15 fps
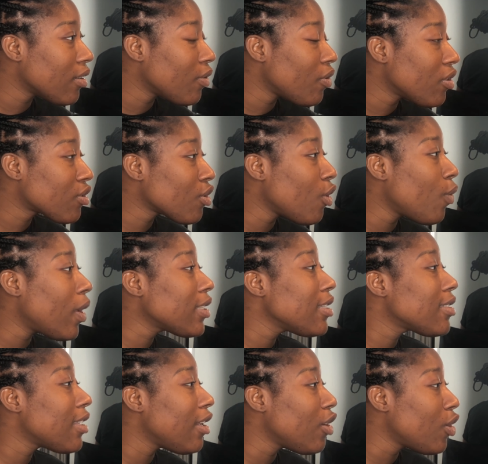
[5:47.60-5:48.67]
So what is
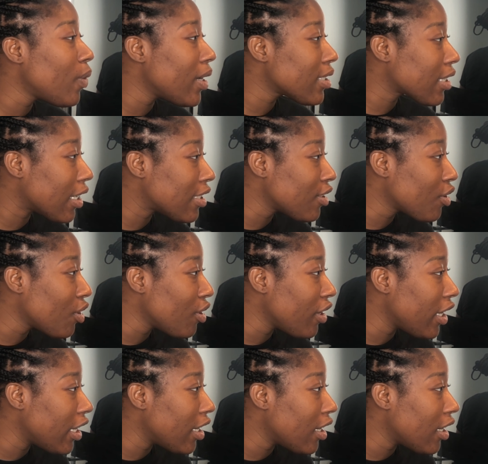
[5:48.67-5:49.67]
the lowest category?